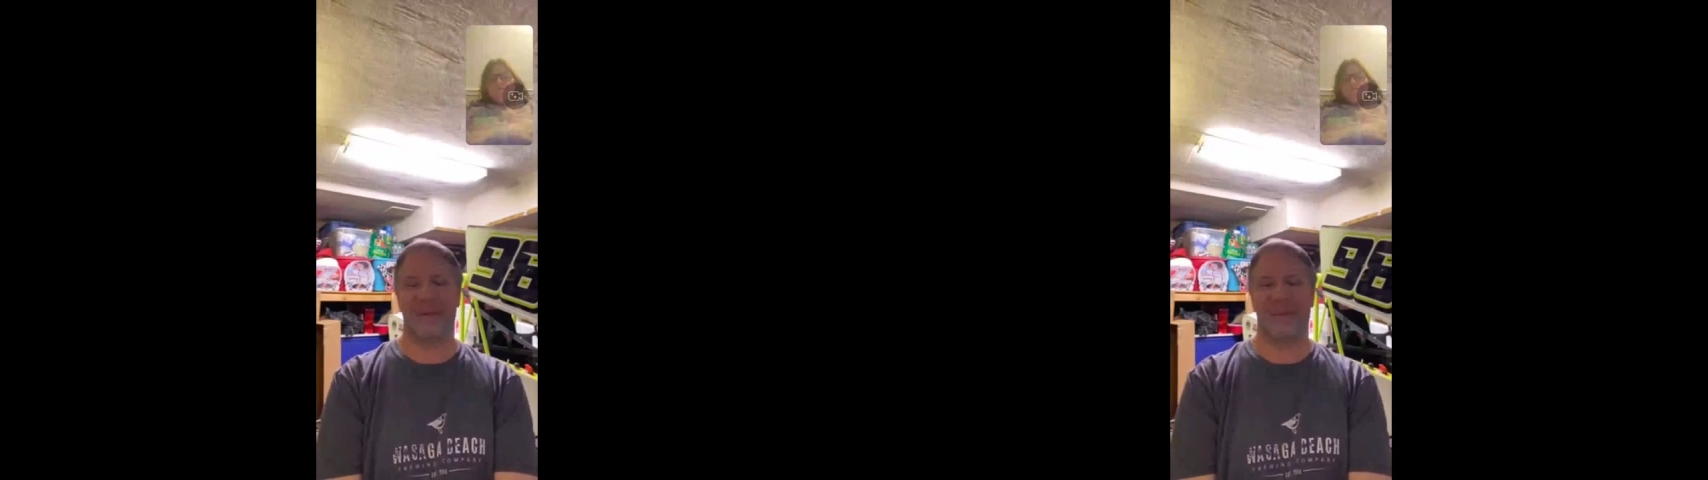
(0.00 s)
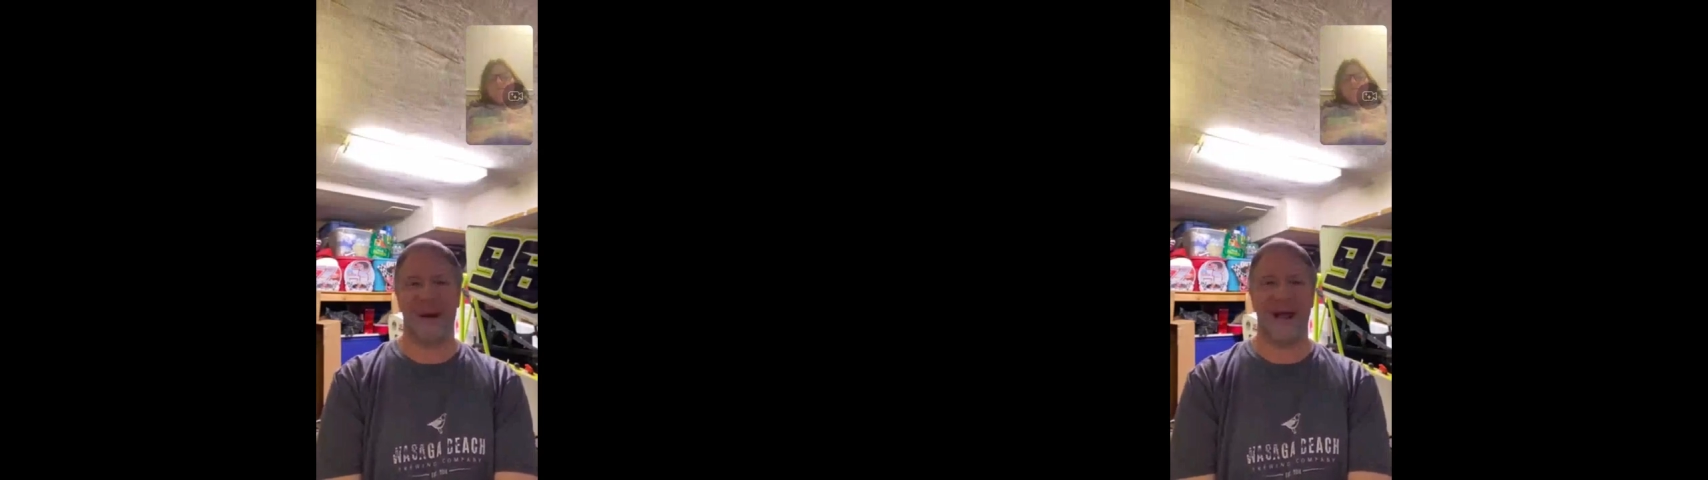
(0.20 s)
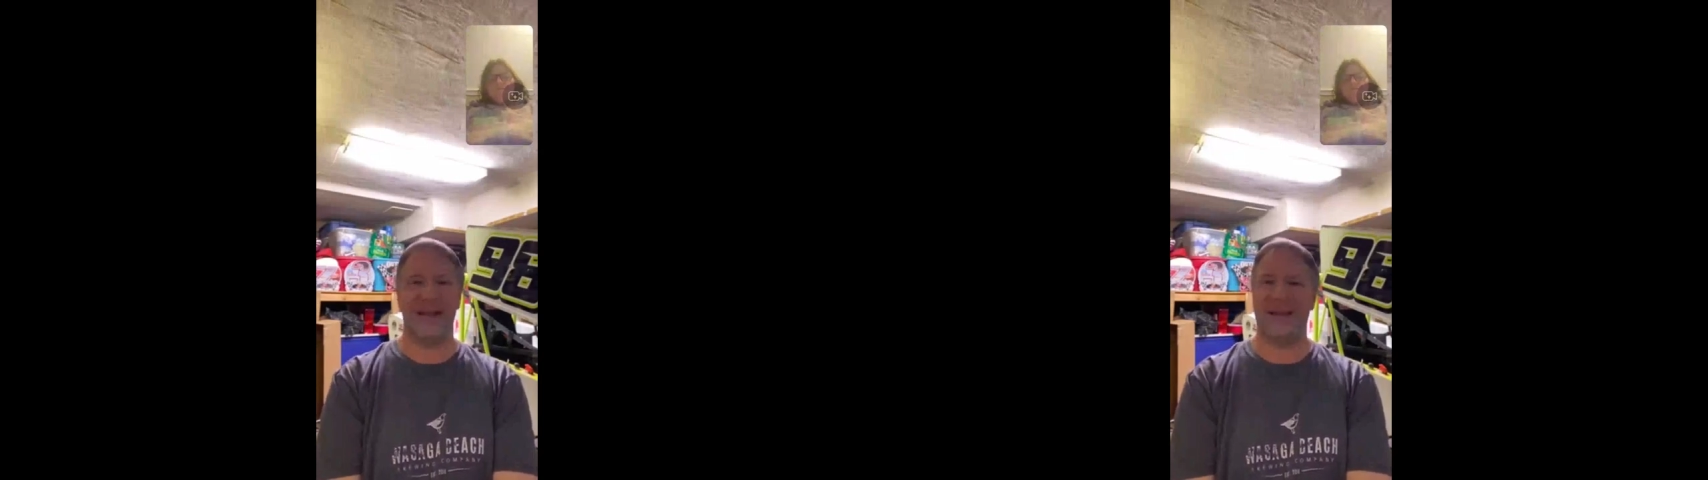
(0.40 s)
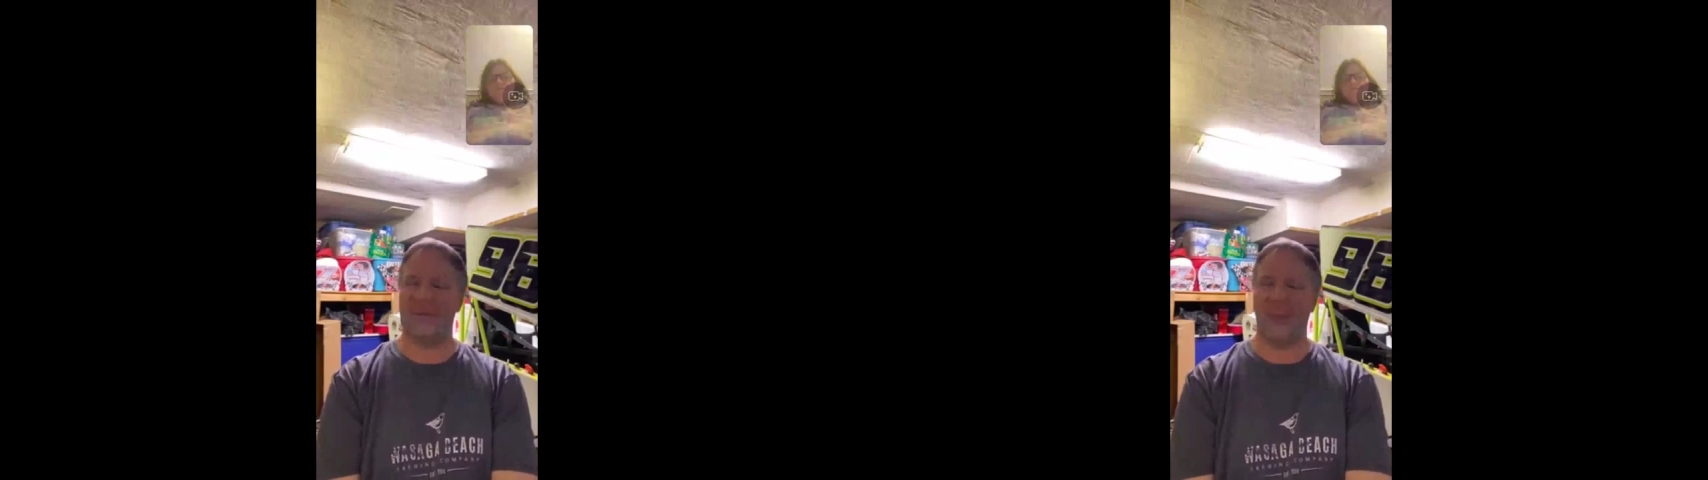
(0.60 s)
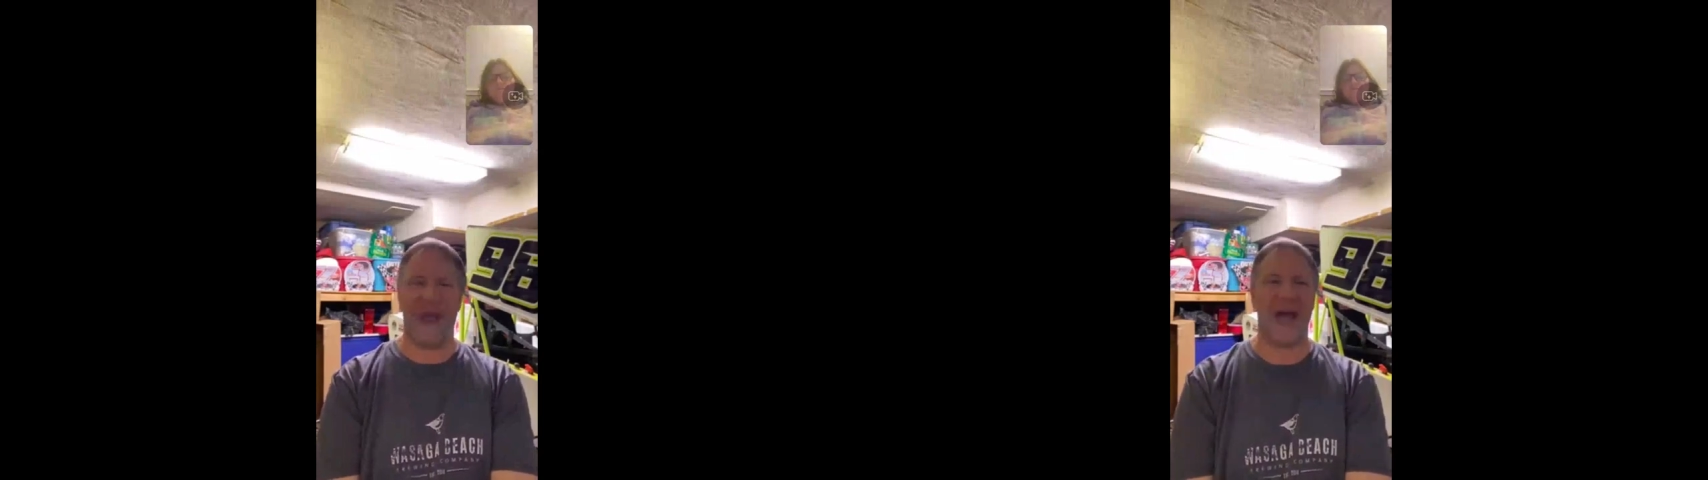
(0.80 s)
But I
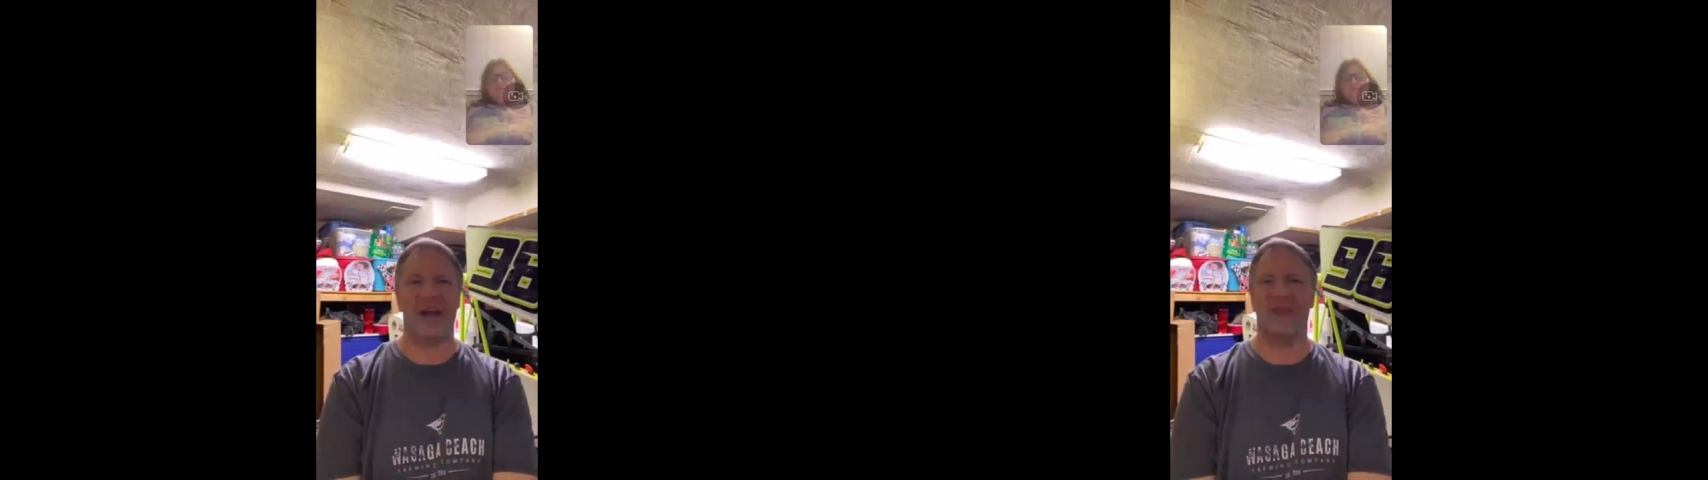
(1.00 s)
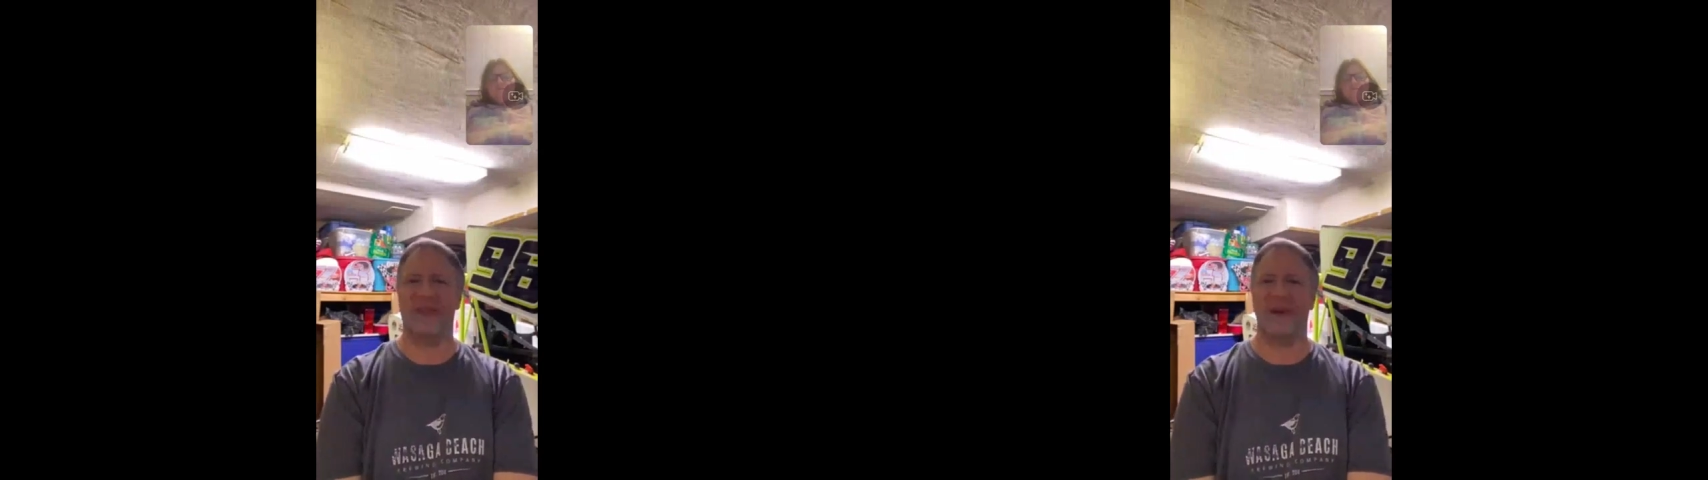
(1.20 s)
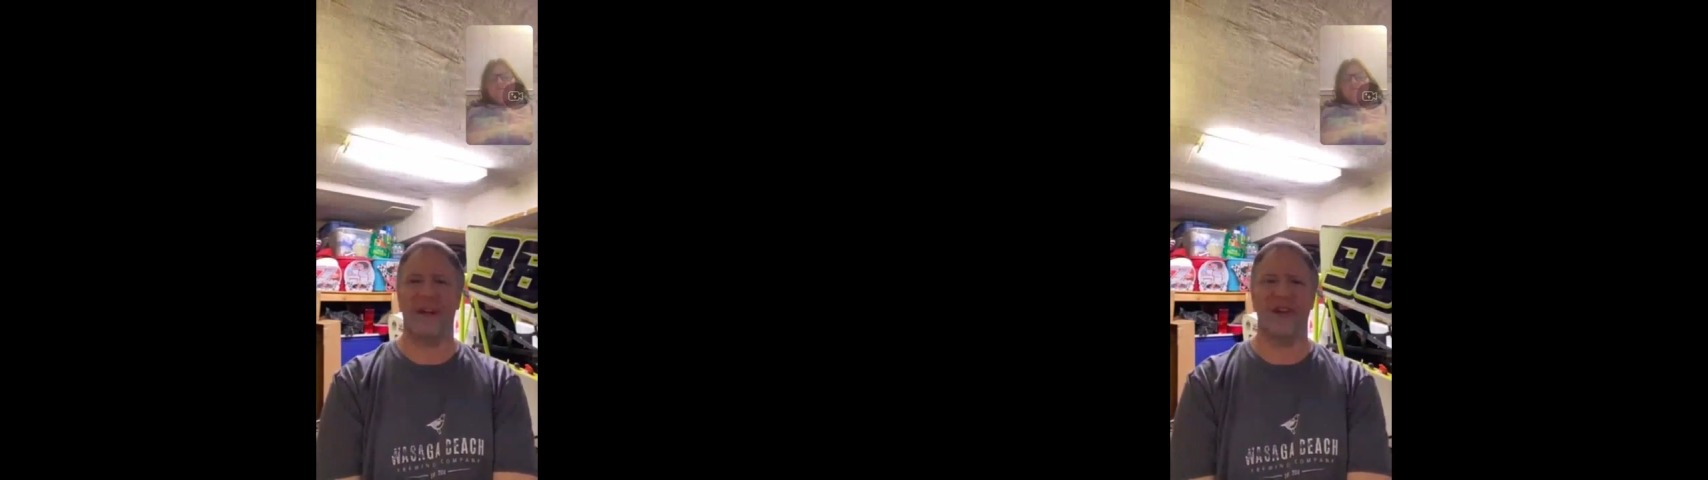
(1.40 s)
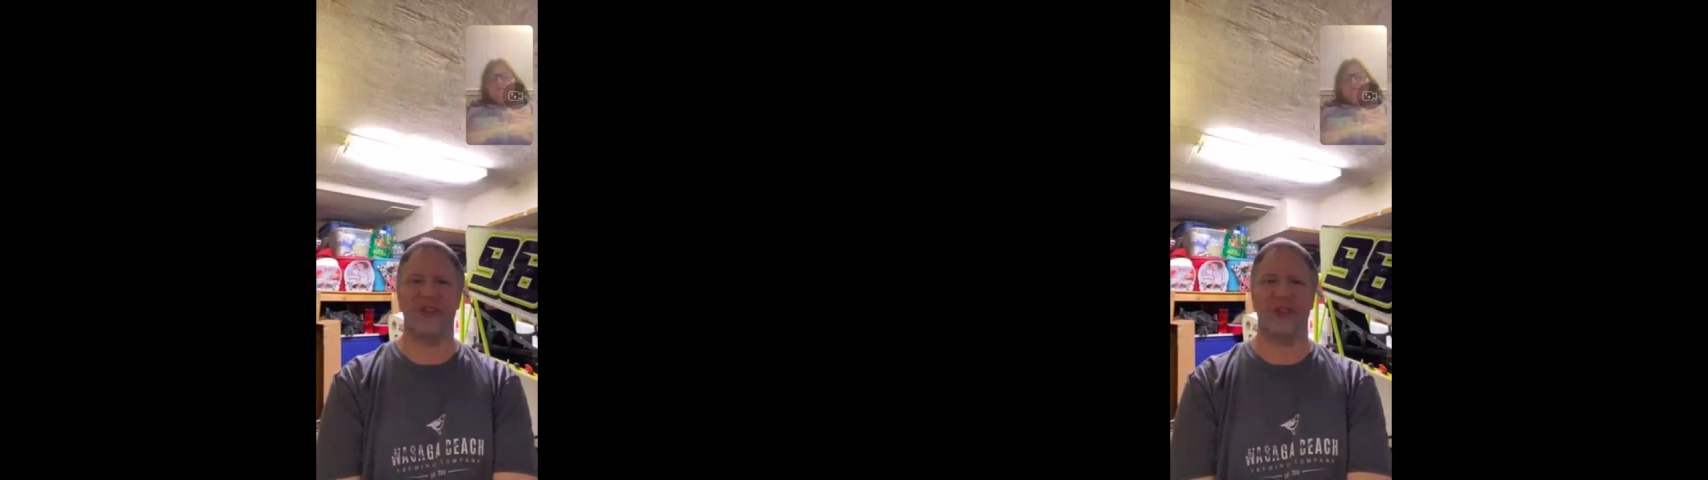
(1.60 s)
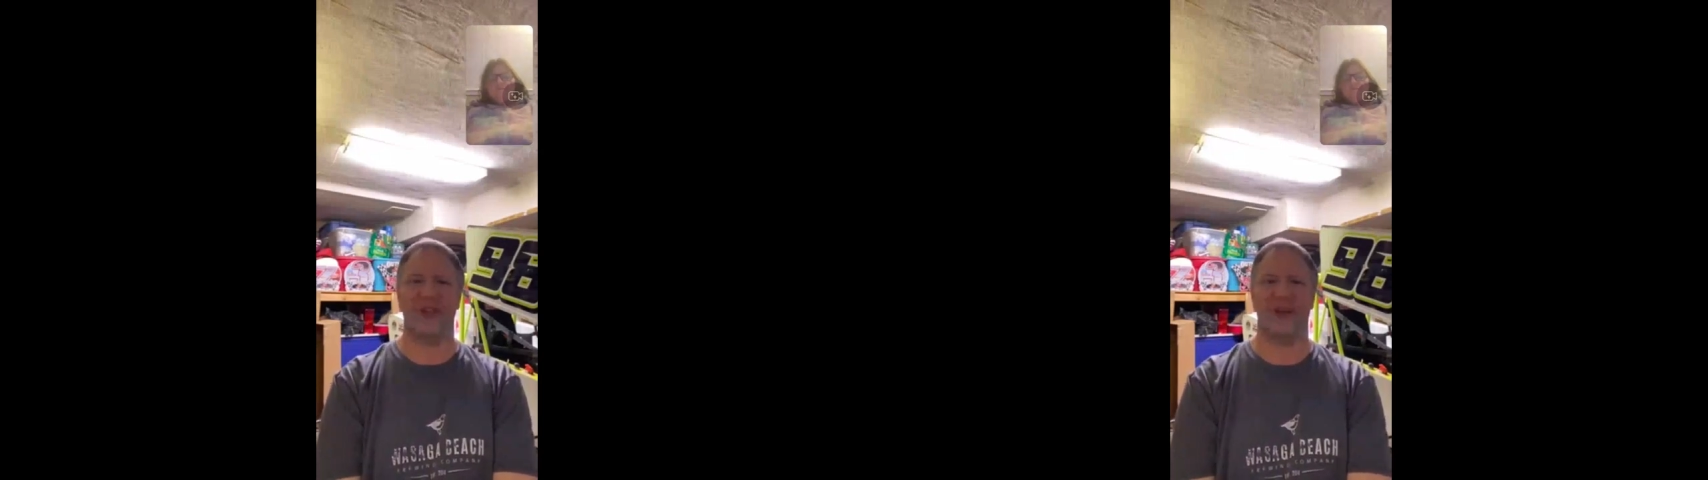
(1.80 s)
had a few
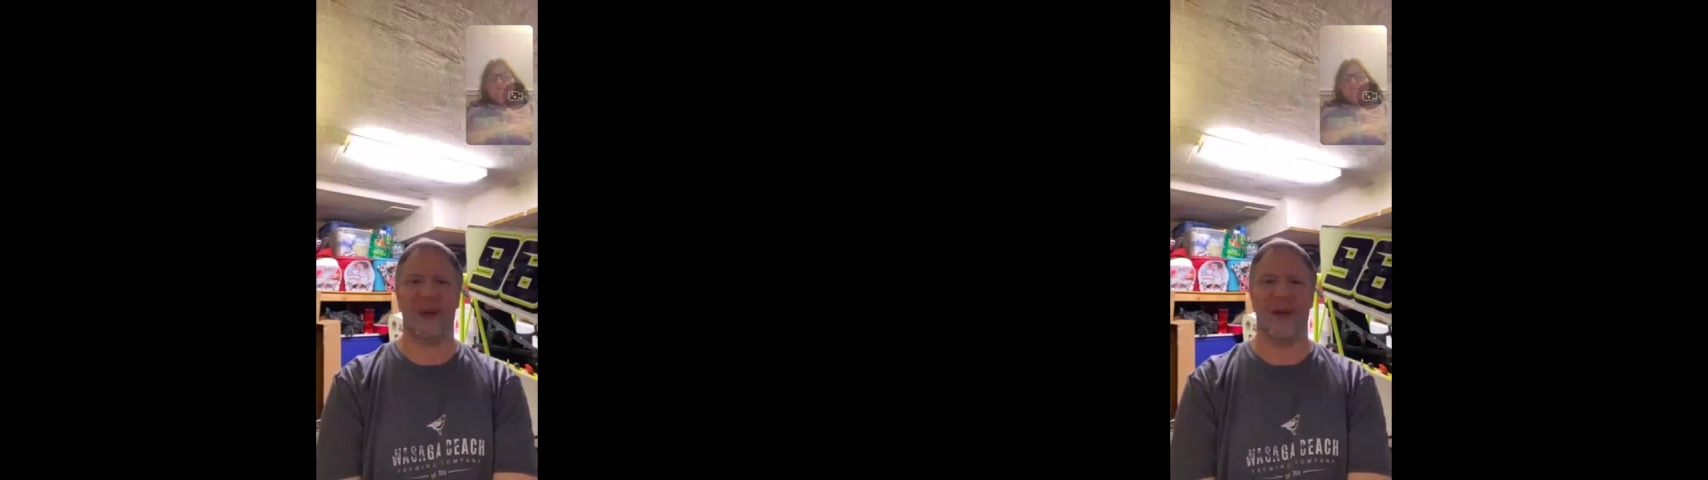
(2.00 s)
issues that we